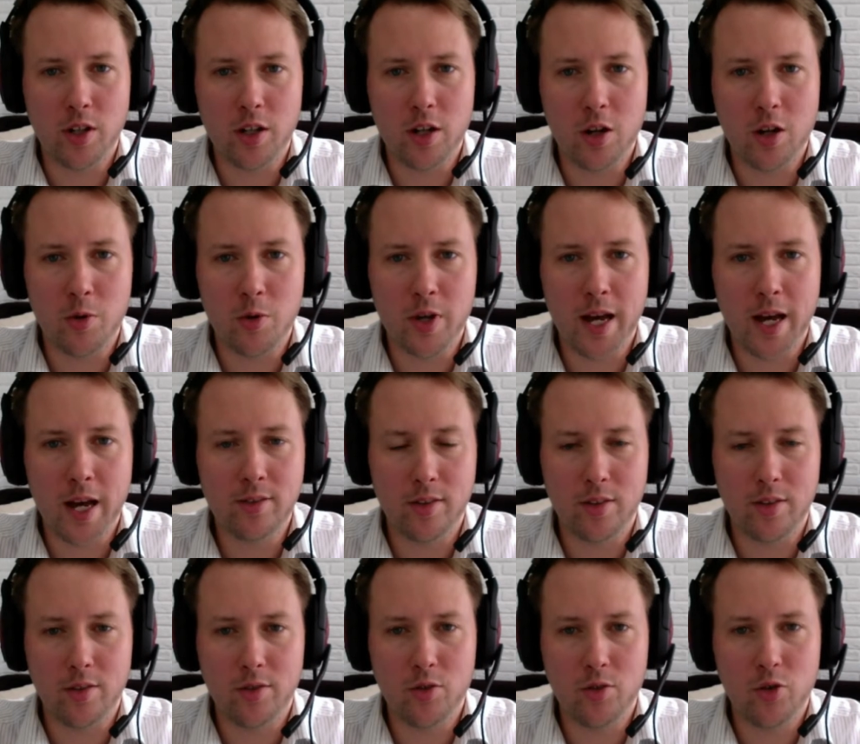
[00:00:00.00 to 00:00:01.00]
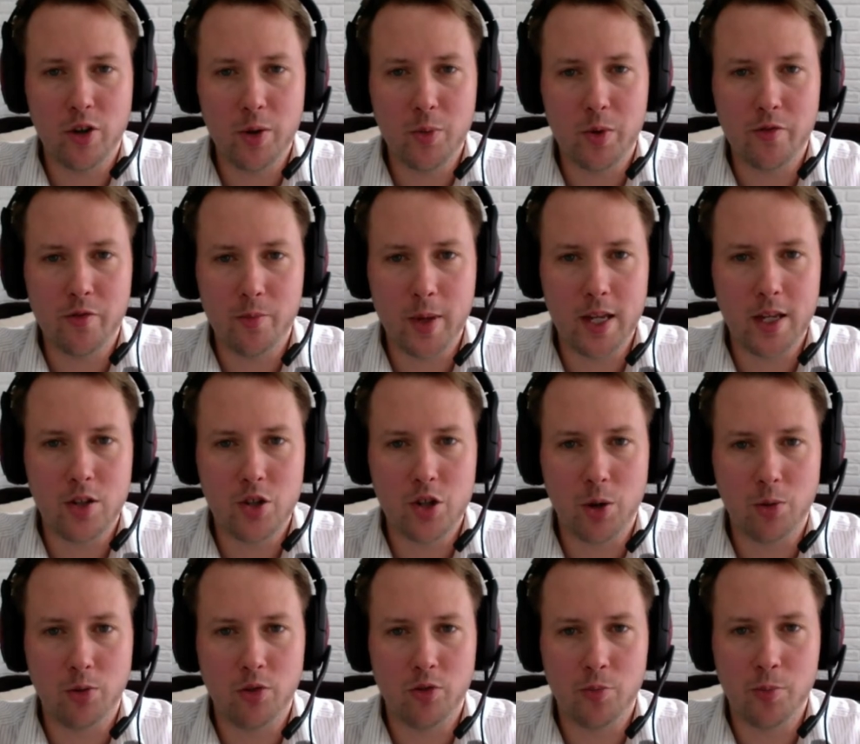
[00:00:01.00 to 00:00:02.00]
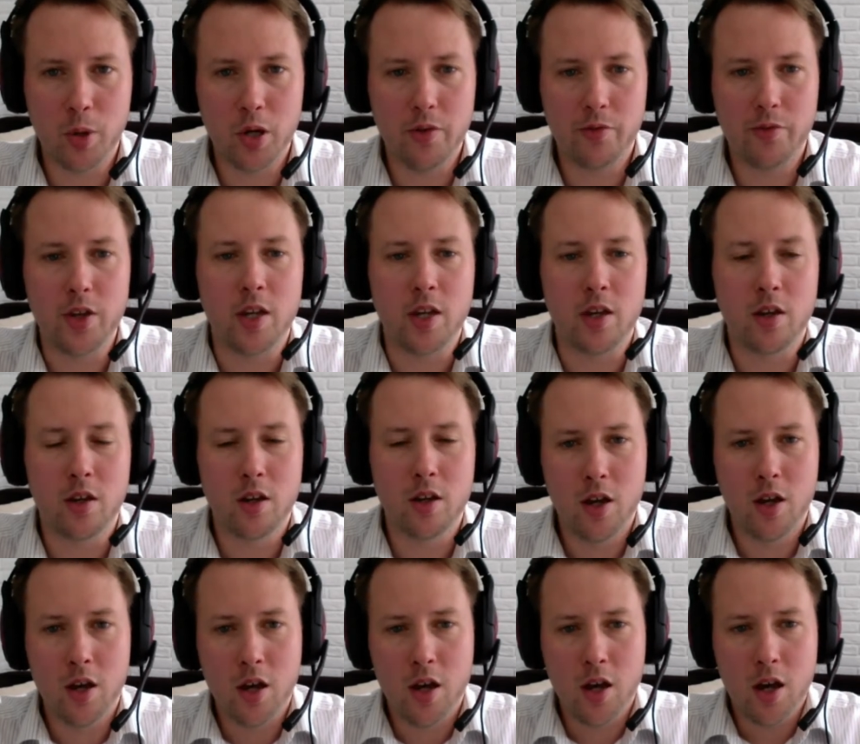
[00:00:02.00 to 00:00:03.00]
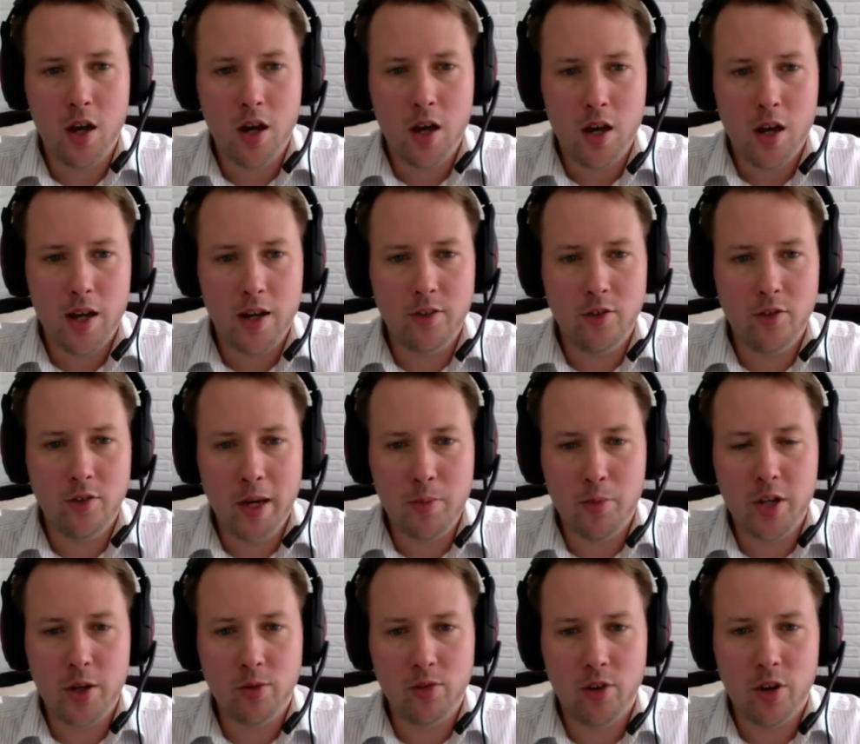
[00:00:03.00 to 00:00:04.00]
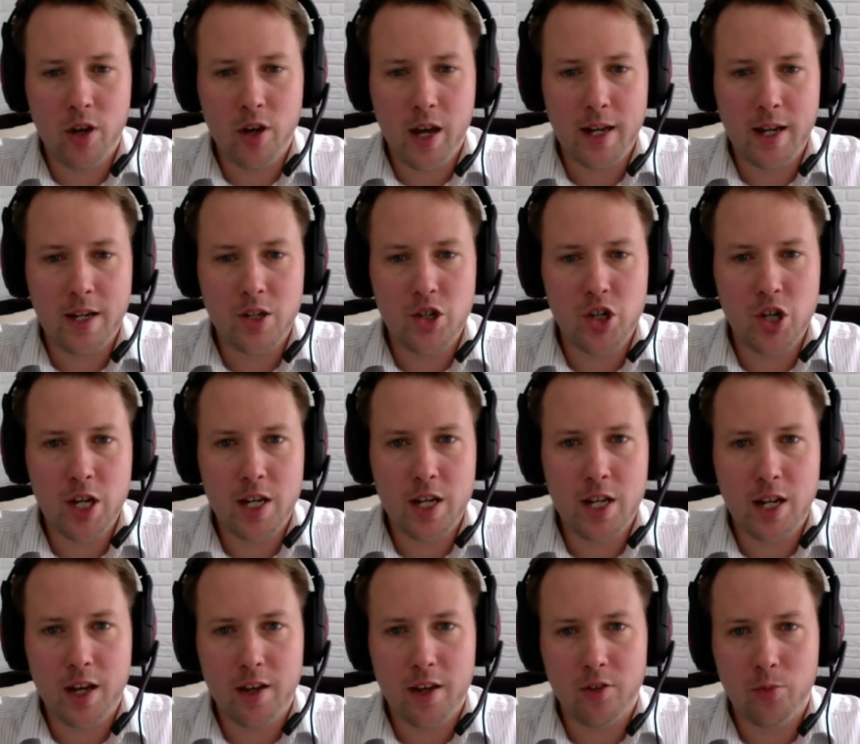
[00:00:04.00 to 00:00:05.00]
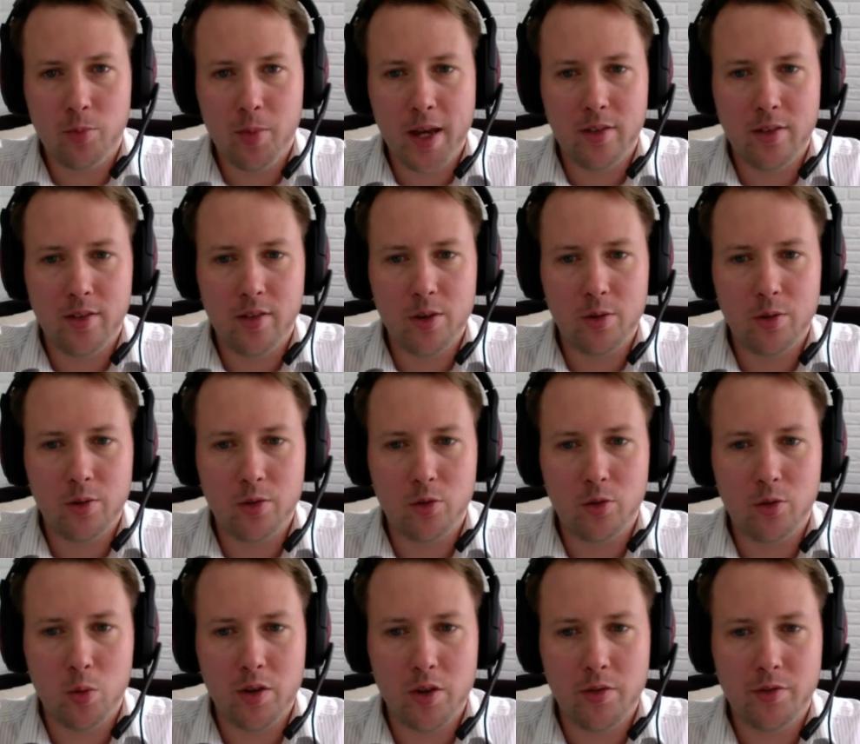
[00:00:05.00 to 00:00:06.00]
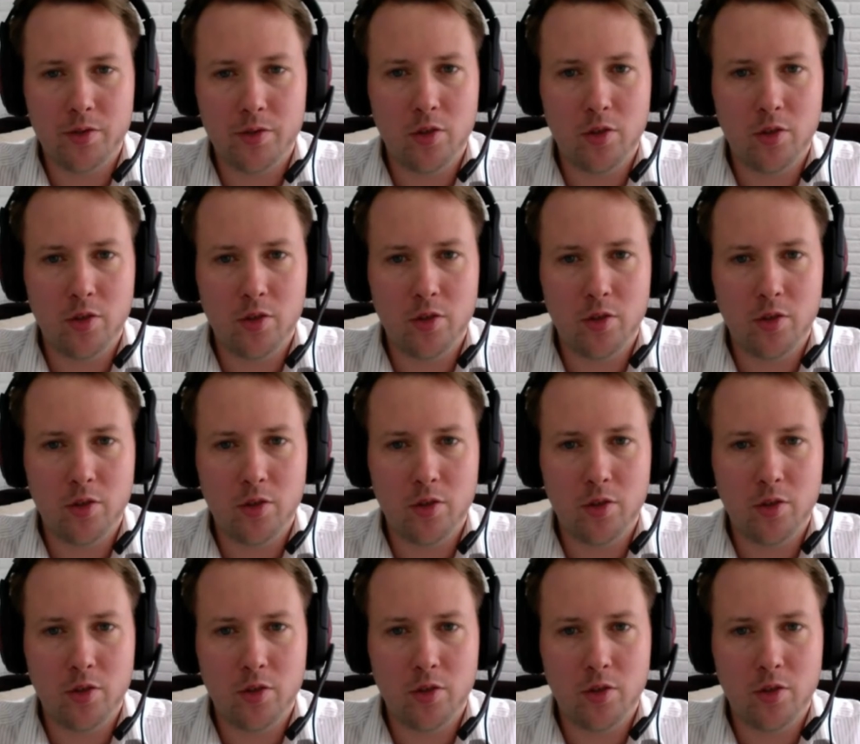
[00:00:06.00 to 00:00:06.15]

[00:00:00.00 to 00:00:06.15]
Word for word: global gas industry with me, Joseph Murphy. EastMed producer Energean has penned deals worth